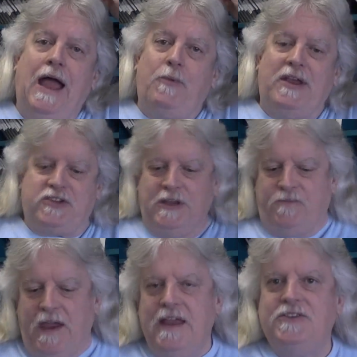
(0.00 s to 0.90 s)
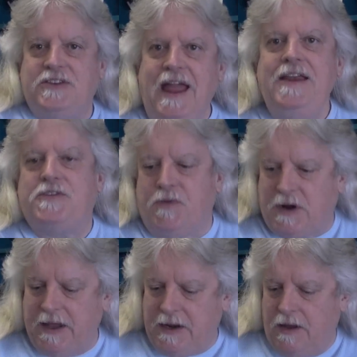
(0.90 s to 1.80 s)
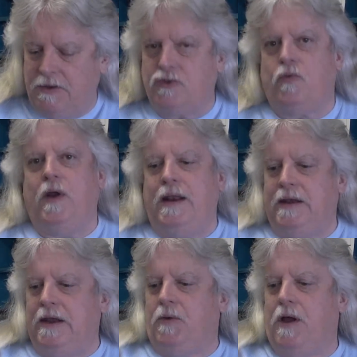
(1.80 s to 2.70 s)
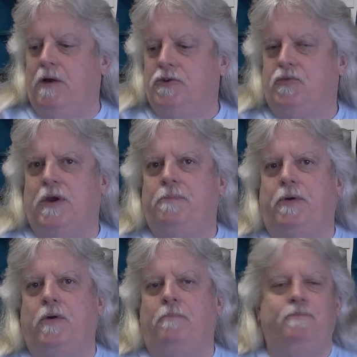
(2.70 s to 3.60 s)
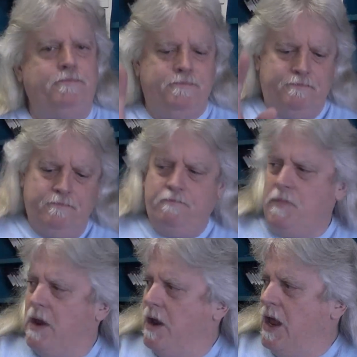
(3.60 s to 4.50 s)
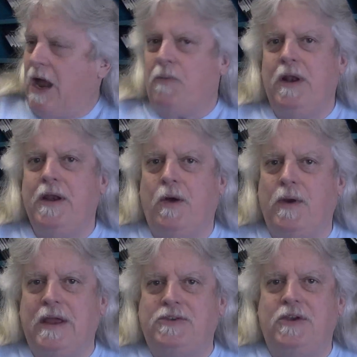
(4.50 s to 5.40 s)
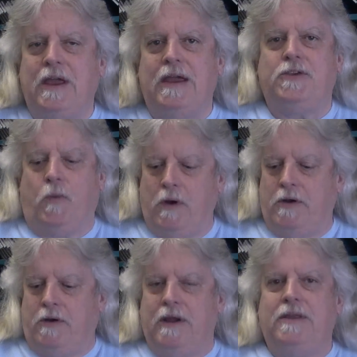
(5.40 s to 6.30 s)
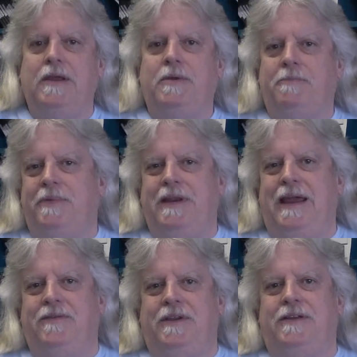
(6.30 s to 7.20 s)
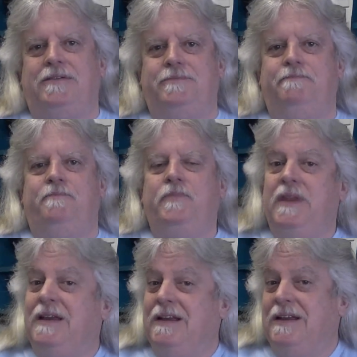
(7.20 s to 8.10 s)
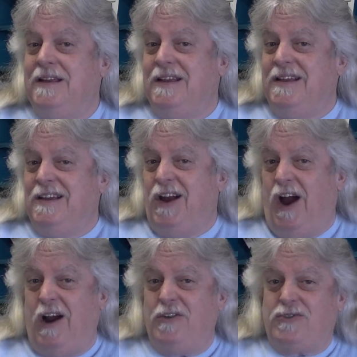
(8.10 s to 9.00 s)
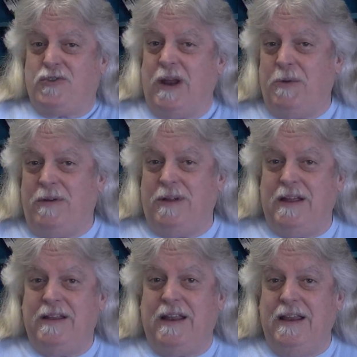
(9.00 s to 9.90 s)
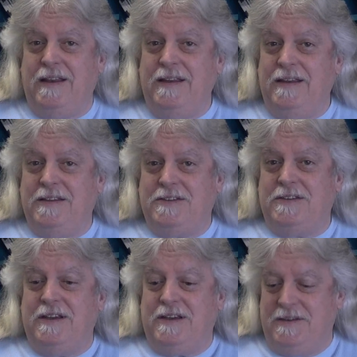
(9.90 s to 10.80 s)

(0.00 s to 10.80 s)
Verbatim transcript: Hi wrestling fans, thanks for clicking on the Dreaded D Rose report. I really don't want to get you guys worried or anything, but I've been having a little heart trouble lately. It's